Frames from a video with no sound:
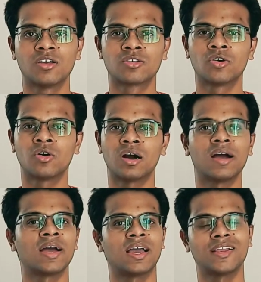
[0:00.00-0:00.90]
So
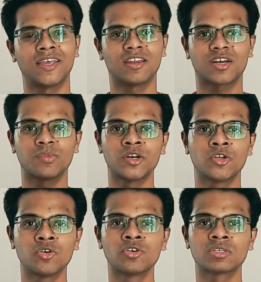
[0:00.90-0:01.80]
I highly recommend
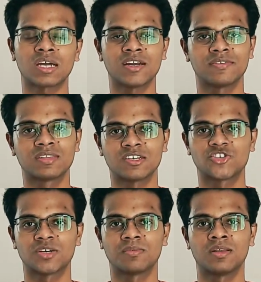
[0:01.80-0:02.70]
you to start with
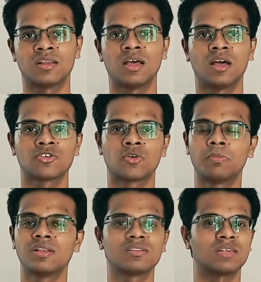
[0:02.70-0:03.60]
HTML. So
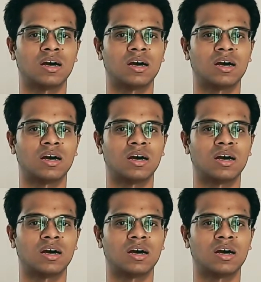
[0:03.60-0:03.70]
build